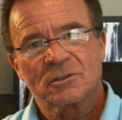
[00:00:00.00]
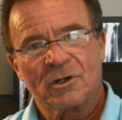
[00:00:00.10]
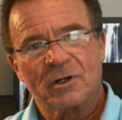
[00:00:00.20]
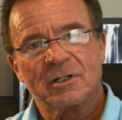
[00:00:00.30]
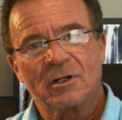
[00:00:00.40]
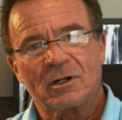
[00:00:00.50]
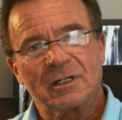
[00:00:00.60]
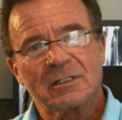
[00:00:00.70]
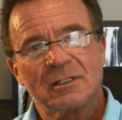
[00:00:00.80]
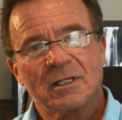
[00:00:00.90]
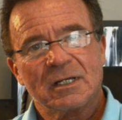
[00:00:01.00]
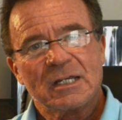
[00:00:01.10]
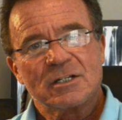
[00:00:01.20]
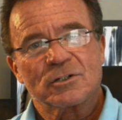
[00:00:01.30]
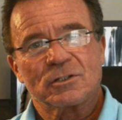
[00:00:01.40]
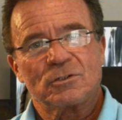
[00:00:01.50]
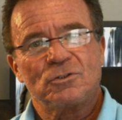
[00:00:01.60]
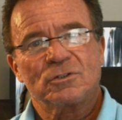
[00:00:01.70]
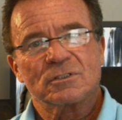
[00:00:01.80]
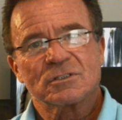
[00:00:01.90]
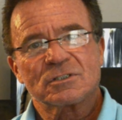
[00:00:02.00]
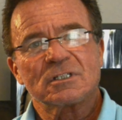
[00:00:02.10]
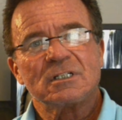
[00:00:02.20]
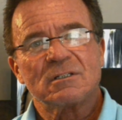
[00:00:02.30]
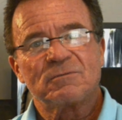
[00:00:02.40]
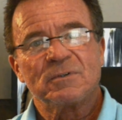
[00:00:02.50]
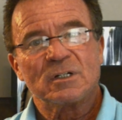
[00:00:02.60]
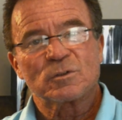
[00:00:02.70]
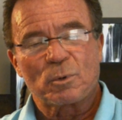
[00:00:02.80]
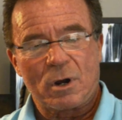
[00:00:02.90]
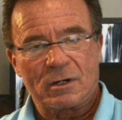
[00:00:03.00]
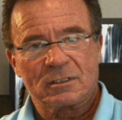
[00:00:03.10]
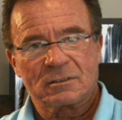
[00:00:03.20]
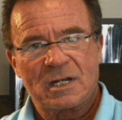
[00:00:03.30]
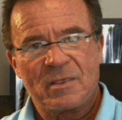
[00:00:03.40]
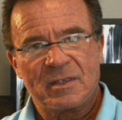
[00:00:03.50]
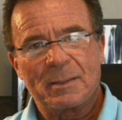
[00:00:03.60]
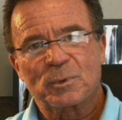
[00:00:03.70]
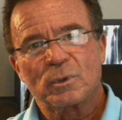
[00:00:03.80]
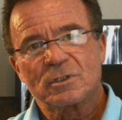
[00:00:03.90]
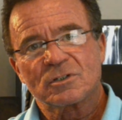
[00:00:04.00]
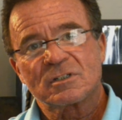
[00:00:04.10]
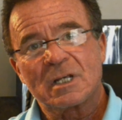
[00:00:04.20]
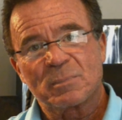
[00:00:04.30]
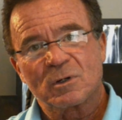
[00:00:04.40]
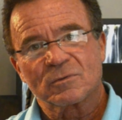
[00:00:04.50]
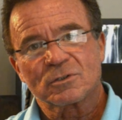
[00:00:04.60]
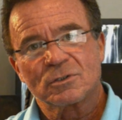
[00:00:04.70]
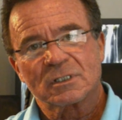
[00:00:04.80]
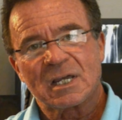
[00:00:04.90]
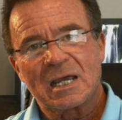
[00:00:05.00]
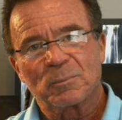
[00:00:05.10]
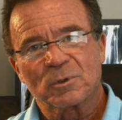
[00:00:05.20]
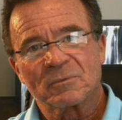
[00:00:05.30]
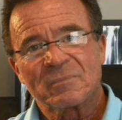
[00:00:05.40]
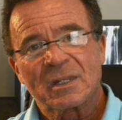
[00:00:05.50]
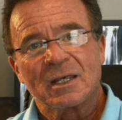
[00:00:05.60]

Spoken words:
turn it on so that you can see the finished product, and then I'm going to step over to the camera